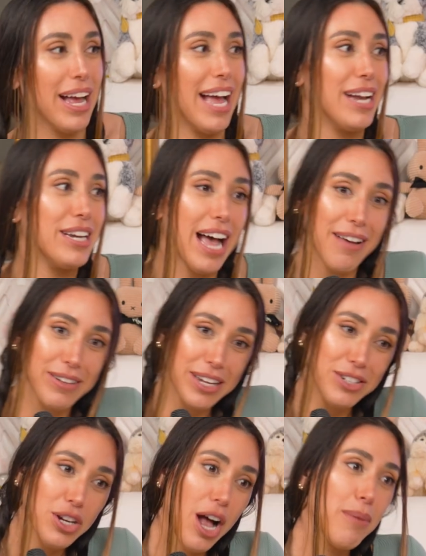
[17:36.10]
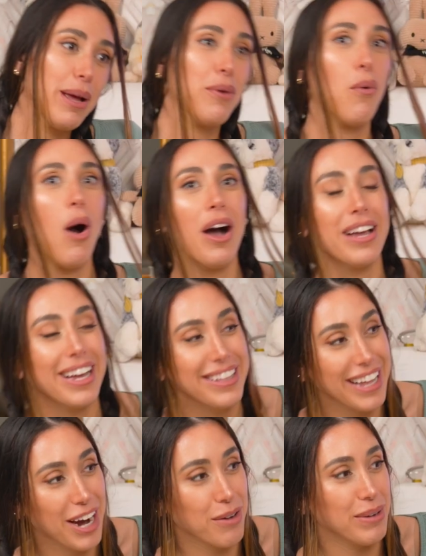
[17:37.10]
and having a job and walking
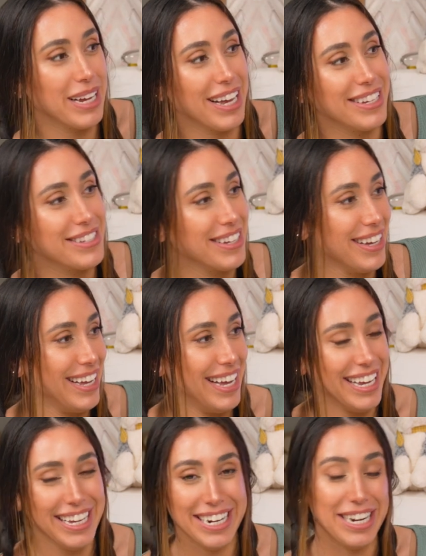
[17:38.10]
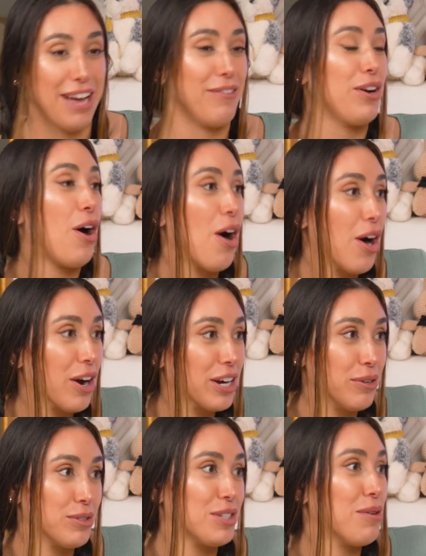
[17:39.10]
there because he didn't have a car.
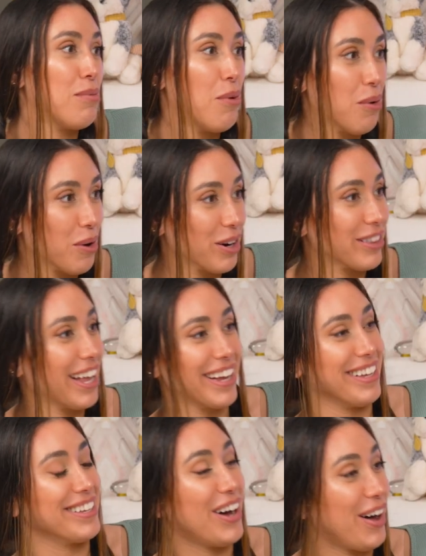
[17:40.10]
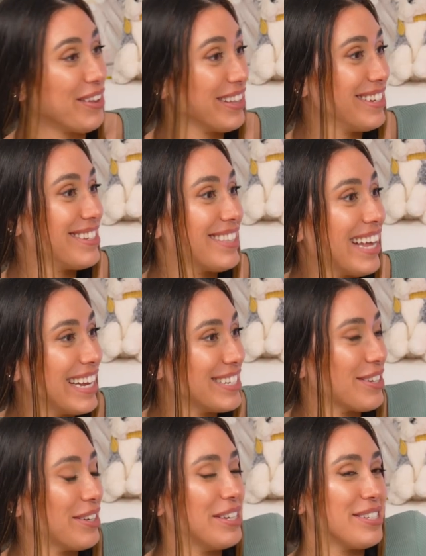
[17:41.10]
He was so poor, like all these things.
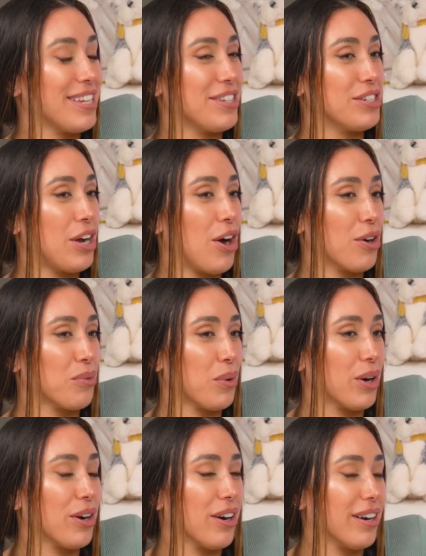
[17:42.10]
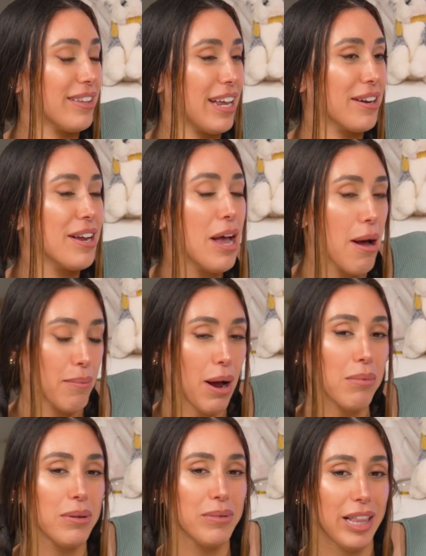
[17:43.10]
So he's such a hard worker. And then
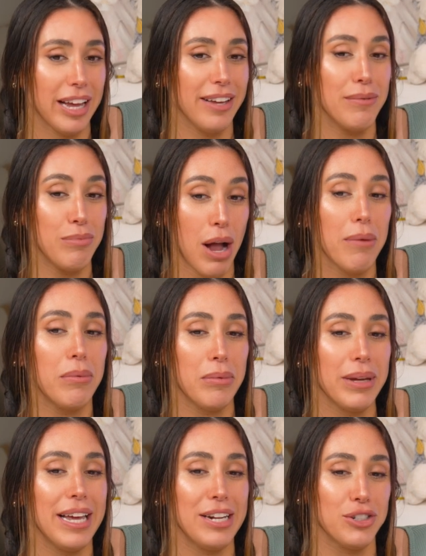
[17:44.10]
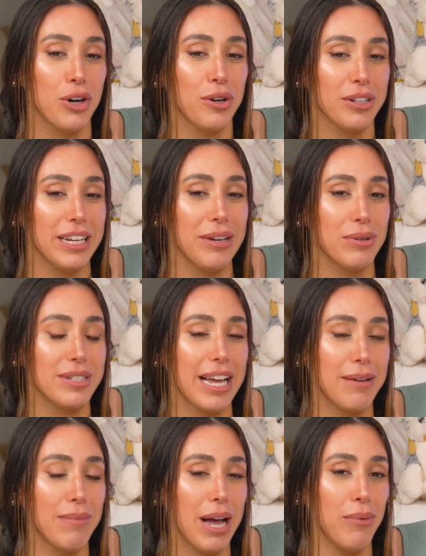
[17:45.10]
probably internally was
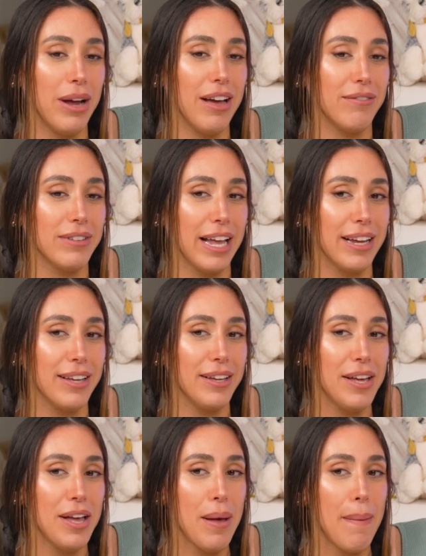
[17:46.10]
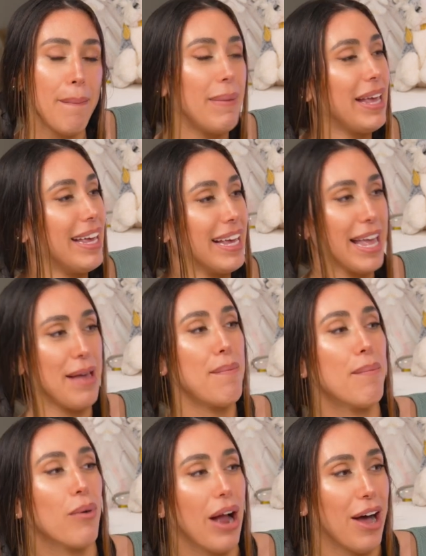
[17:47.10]
like my way of like making
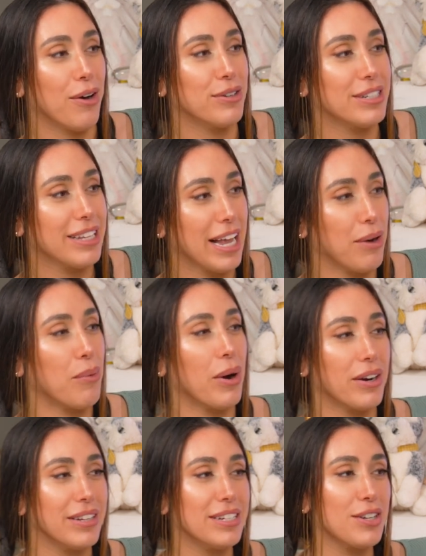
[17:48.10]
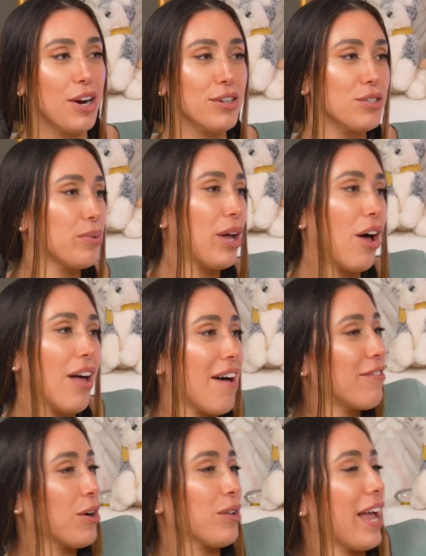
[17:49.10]
him proud to like work this hard. So we all
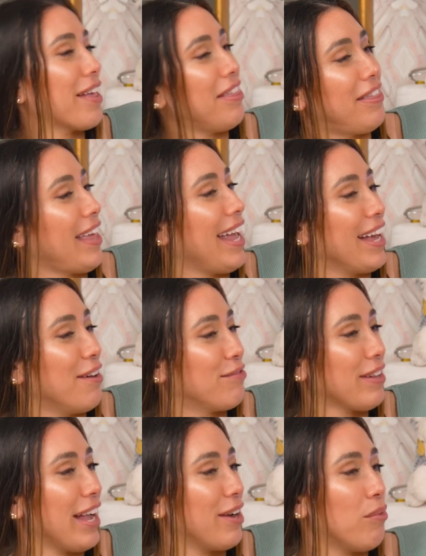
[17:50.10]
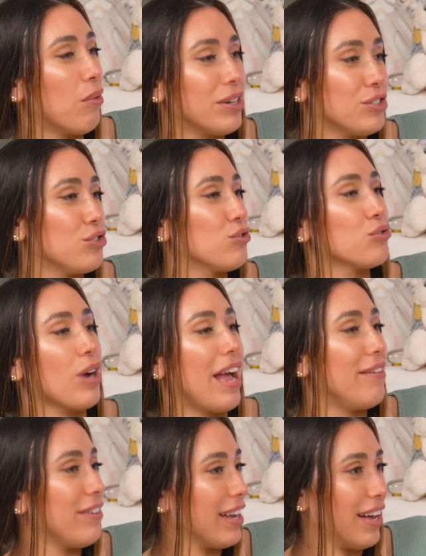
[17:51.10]
have our like thing of like what's driving